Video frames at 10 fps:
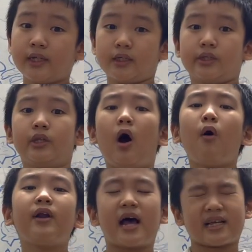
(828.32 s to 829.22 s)
he is
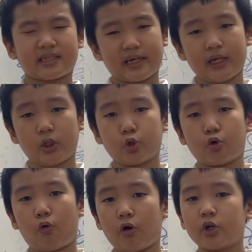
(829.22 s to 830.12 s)
known as King
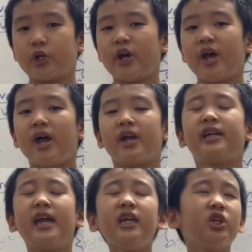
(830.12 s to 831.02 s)
George.
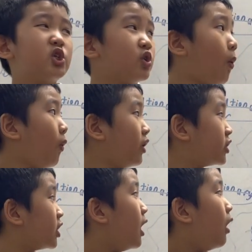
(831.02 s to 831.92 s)
King George
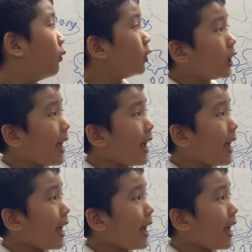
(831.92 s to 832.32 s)
will